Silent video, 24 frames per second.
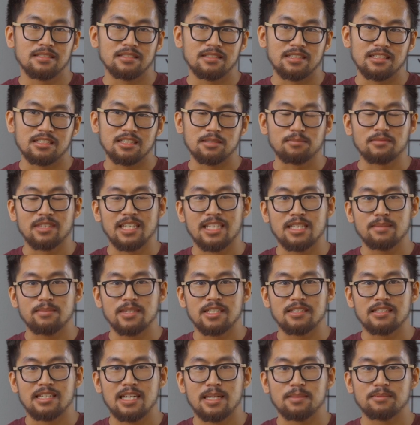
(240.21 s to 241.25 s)
get some light
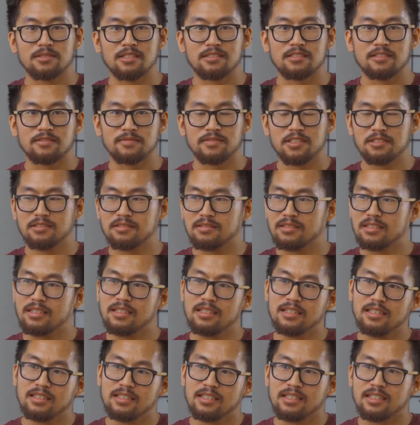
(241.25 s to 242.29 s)
meter apps on your phone
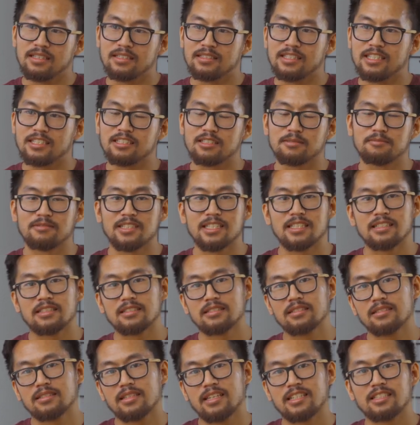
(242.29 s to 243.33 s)
and take some
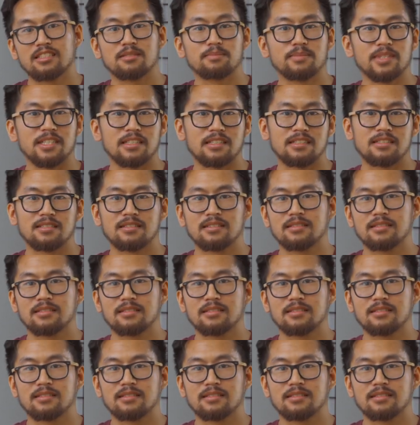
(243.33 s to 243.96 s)
readings and compare.